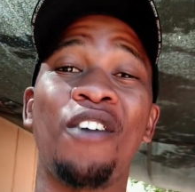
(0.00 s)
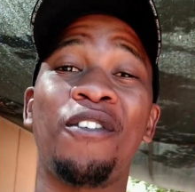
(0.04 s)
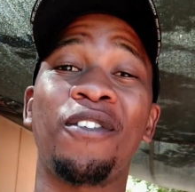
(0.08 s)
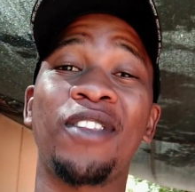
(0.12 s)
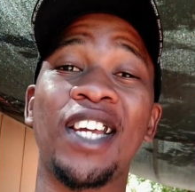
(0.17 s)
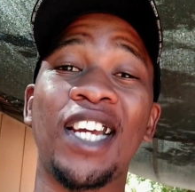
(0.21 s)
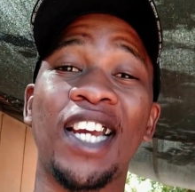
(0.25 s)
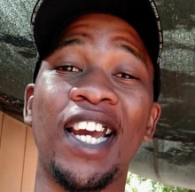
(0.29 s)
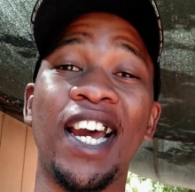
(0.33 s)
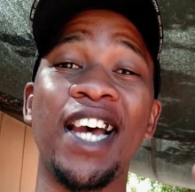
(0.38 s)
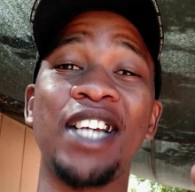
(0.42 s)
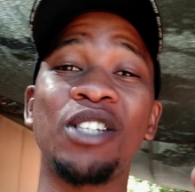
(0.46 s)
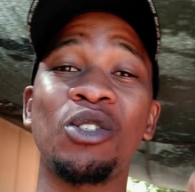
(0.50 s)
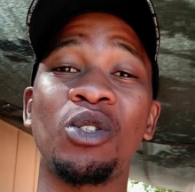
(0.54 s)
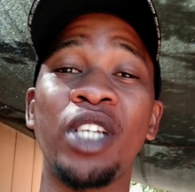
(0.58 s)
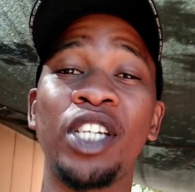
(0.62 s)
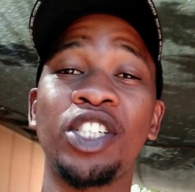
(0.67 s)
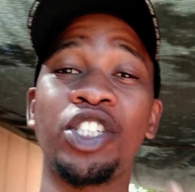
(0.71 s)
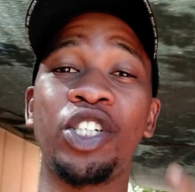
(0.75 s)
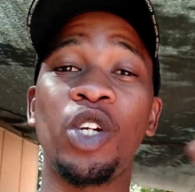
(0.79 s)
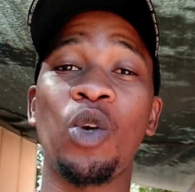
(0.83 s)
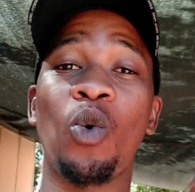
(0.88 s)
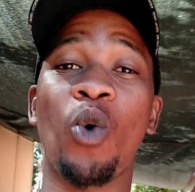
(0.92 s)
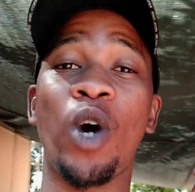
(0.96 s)
For the guys who's
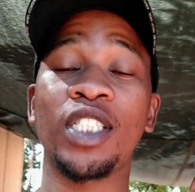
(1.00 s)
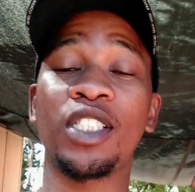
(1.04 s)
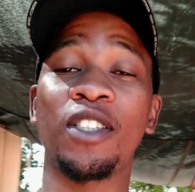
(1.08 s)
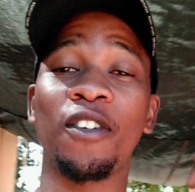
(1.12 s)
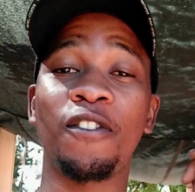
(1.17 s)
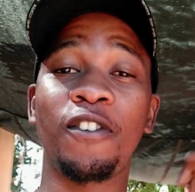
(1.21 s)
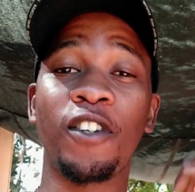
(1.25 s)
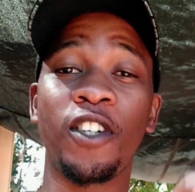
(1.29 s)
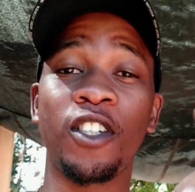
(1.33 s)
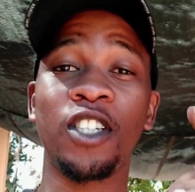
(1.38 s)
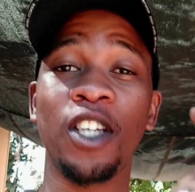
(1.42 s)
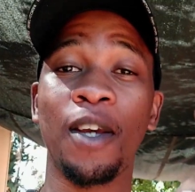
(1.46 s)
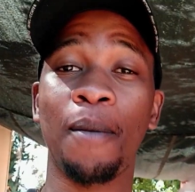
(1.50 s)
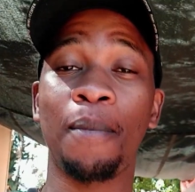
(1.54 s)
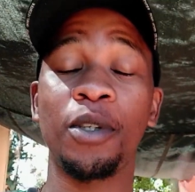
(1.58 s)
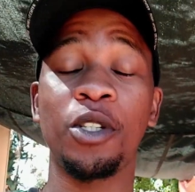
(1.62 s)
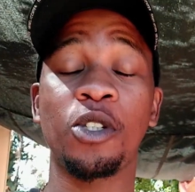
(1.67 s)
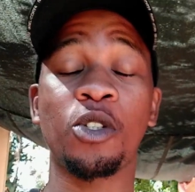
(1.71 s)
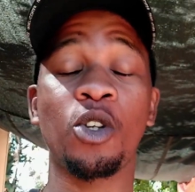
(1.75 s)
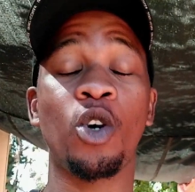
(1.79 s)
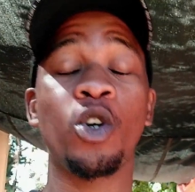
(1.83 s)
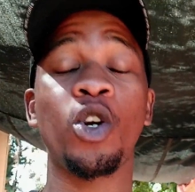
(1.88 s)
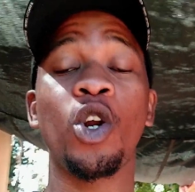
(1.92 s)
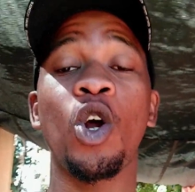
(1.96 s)
actually watched the first
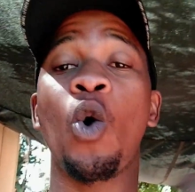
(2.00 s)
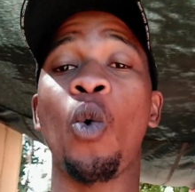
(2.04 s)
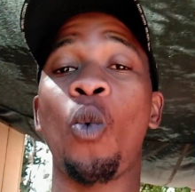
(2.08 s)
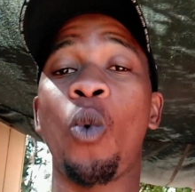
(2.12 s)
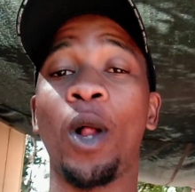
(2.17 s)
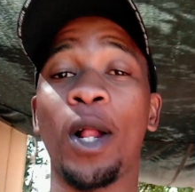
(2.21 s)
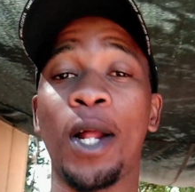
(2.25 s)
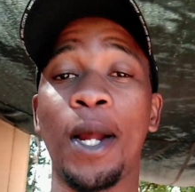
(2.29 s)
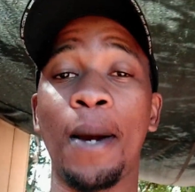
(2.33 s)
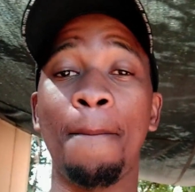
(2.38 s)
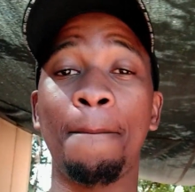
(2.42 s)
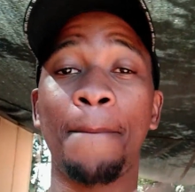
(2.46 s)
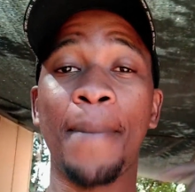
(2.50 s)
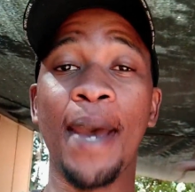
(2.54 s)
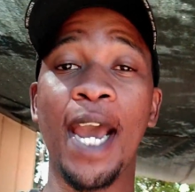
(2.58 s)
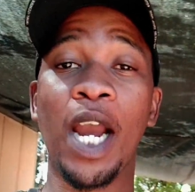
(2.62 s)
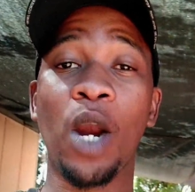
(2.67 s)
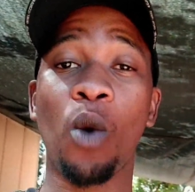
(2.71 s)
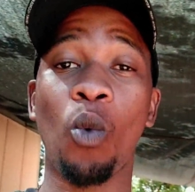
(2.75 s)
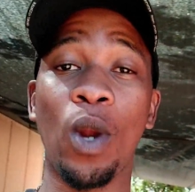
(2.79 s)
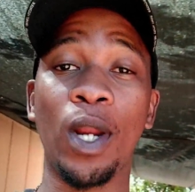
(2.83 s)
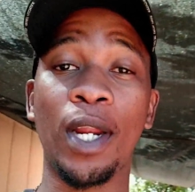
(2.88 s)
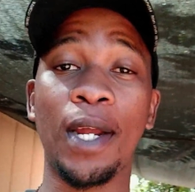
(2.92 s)
episode, welcome back.